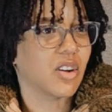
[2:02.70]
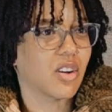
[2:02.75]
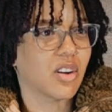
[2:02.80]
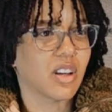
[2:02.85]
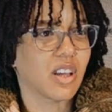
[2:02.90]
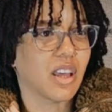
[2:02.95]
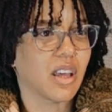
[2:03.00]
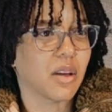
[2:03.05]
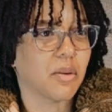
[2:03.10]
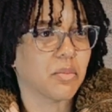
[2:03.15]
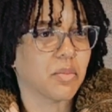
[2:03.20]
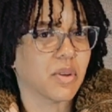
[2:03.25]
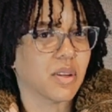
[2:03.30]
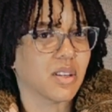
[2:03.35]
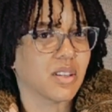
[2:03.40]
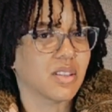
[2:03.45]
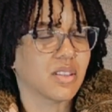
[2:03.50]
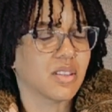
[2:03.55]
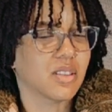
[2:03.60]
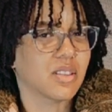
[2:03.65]
in on
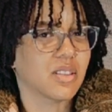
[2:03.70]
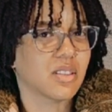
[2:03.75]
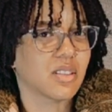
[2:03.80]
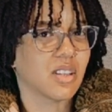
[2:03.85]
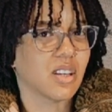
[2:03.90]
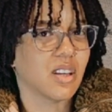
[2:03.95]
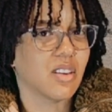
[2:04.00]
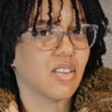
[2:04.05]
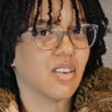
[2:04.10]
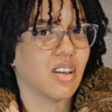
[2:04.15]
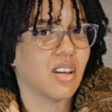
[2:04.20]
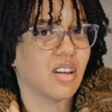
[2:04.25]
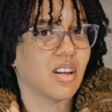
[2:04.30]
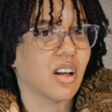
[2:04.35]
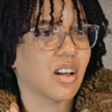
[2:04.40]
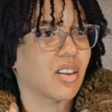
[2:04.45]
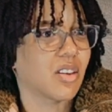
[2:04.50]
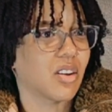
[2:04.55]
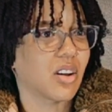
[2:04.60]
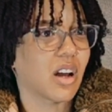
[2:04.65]
campus, and
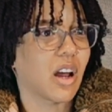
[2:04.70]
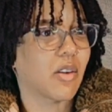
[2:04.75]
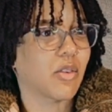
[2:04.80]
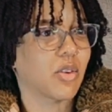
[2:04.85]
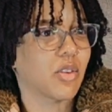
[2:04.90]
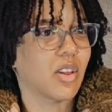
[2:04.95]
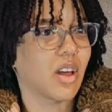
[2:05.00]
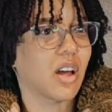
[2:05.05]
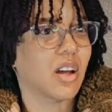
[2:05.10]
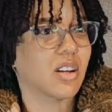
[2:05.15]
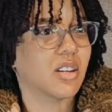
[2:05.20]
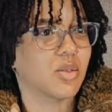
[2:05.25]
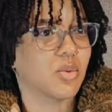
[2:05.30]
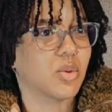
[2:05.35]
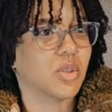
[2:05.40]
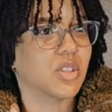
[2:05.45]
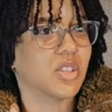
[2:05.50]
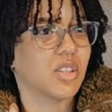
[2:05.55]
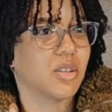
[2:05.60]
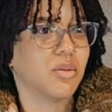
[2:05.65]
then not long after that
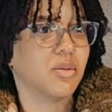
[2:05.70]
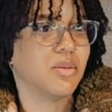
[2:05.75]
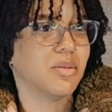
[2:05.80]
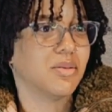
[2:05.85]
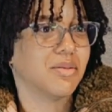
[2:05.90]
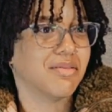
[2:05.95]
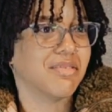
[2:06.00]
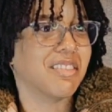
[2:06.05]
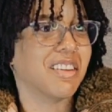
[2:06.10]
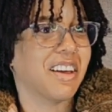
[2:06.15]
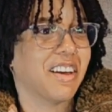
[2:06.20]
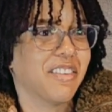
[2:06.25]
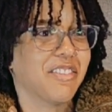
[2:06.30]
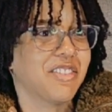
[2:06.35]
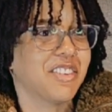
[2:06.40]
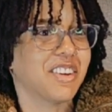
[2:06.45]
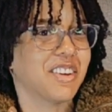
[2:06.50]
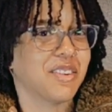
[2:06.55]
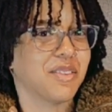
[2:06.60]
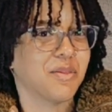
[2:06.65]
is when she
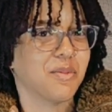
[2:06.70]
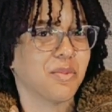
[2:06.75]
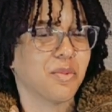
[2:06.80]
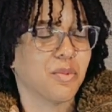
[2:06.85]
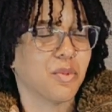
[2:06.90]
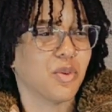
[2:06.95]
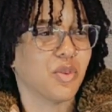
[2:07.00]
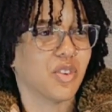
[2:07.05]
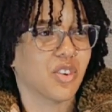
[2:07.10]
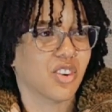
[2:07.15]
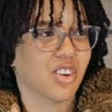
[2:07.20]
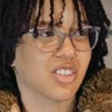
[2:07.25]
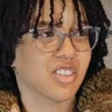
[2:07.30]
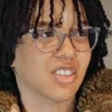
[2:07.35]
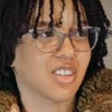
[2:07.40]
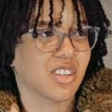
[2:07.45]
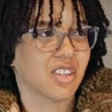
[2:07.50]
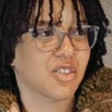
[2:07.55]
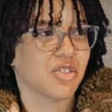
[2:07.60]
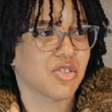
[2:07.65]
left and moved
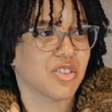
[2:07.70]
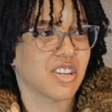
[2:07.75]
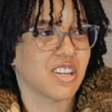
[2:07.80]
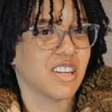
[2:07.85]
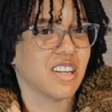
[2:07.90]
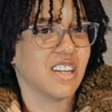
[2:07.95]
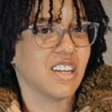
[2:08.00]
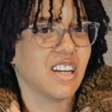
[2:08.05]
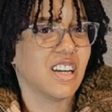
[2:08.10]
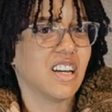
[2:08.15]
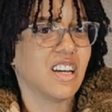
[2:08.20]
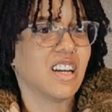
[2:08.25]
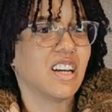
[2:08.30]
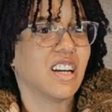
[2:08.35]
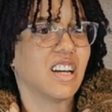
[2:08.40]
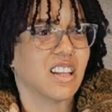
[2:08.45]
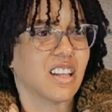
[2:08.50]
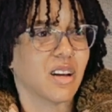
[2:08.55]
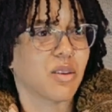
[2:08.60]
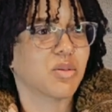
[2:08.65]
across the country,
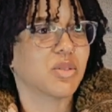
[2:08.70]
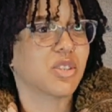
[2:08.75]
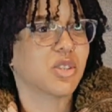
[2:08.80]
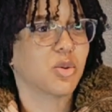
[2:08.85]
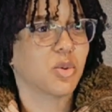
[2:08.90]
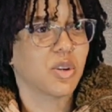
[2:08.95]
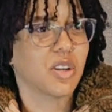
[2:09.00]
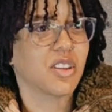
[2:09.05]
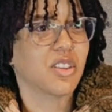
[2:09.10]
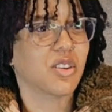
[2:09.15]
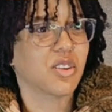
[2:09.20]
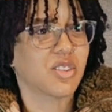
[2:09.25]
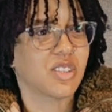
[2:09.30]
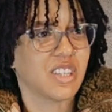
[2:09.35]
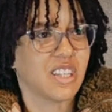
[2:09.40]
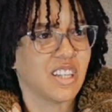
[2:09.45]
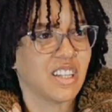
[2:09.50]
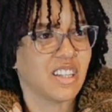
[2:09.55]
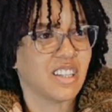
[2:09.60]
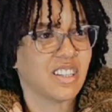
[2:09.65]
and that was in
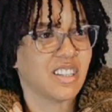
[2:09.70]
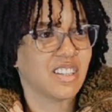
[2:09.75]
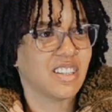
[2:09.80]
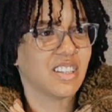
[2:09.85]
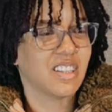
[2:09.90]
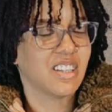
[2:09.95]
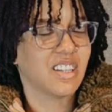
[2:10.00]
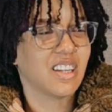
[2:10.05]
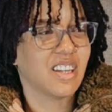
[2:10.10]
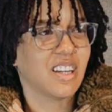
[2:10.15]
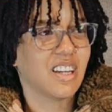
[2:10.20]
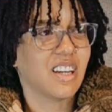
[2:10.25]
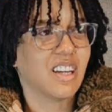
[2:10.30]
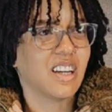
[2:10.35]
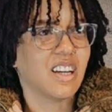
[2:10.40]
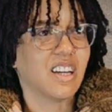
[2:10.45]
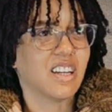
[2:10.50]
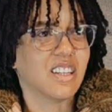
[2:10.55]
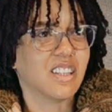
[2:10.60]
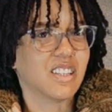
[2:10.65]
2013.
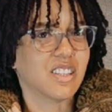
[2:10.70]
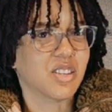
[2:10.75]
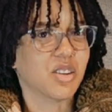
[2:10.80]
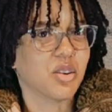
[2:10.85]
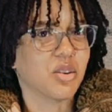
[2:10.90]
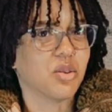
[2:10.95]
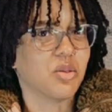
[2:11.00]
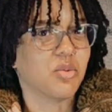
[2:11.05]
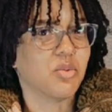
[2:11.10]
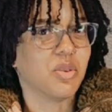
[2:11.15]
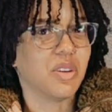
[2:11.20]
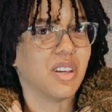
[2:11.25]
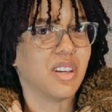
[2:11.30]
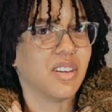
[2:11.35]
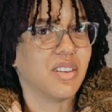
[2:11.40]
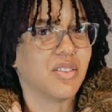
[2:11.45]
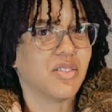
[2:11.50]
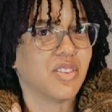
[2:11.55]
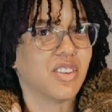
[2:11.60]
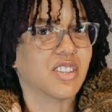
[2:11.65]
And so
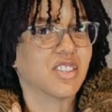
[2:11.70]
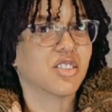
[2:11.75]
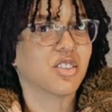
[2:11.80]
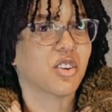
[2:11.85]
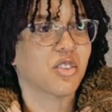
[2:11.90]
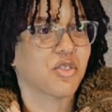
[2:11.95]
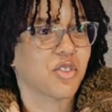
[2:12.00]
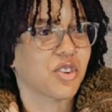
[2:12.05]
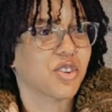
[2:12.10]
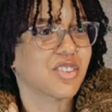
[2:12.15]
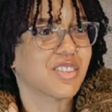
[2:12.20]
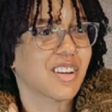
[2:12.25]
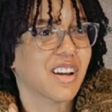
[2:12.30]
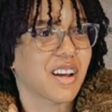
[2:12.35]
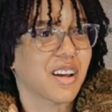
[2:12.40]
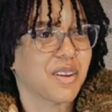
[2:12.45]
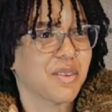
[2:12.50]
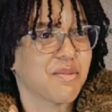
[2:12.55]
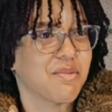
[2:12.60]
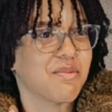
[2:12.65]
this is our first
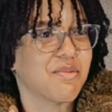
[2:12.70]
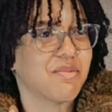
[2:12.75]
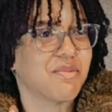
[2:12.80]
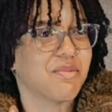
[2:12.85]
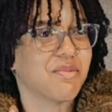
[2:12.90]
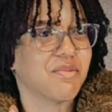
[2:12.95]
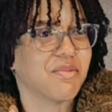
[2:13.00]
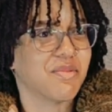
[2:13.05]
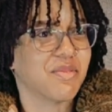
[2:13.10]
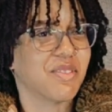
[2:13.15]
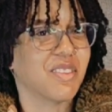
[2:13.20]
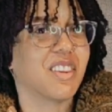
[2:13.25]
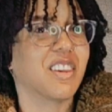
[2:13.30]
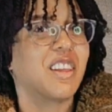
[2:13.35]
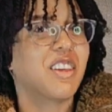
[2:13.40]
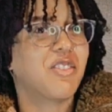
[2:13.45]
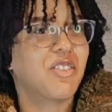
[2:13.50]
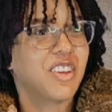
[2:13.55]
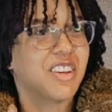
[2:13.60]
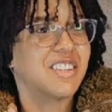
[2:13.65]
time
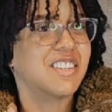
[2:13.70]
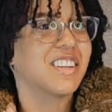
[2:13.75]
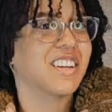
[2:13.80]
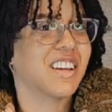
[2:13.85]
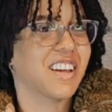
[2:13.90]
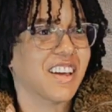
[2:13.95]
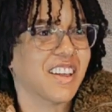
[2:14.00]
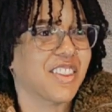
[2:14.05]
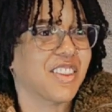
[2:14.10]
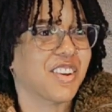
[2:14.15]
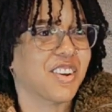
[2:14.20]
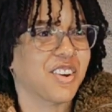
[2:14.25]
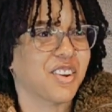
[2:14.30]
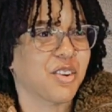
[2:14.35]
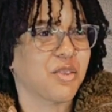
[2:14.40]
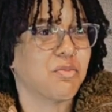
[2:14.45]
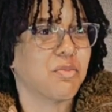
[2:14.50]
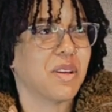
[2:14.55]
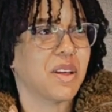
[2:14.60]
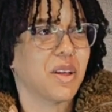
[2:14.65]
living together
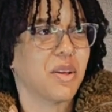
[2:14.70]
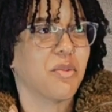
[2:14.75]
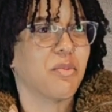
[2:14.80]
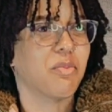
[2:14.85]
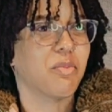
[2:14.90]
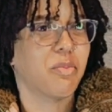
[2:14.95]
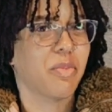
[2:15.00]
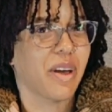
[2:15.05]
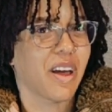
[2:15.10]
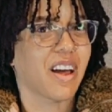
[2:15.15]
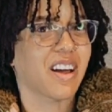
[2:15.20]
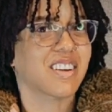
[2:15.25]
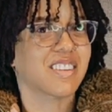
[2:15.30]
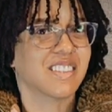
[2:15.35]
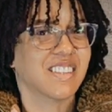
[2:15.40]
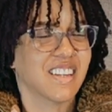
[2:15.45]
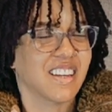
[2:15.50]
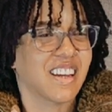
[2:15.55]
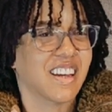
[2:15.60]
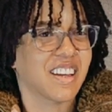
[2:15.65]
or being back
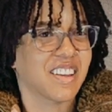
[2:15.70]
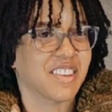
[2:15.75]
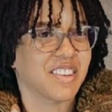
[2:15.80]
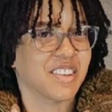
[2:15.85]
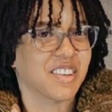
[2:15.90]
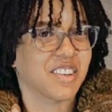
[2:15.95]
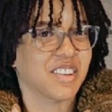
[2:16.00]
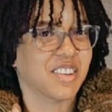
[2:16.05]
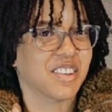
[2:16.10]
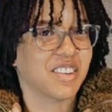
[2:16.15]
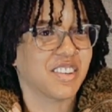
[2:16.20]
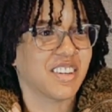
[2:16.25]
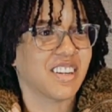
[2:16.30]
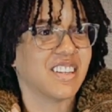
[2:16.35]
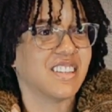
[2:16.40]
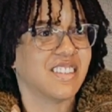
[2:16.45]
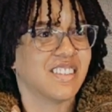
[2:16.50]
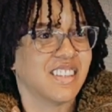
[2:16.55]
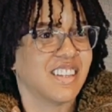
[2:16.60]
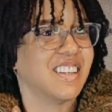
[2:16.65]
together
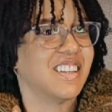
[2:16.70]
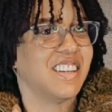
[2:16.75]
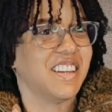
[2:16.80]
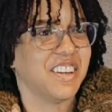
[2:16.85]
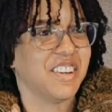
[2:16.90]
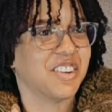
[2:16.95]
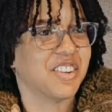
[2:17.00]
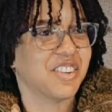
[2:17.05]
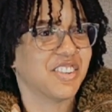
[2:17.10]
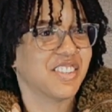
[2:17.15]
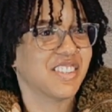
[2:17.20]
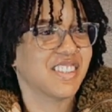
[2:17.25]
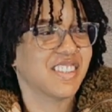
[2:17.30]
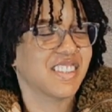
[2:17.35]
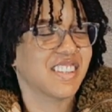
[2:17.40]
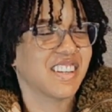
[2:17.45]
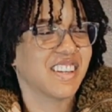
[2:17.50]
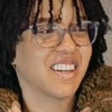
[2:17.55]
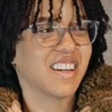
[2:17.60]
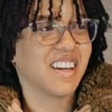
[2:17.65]
in 10
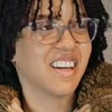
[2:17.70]
years.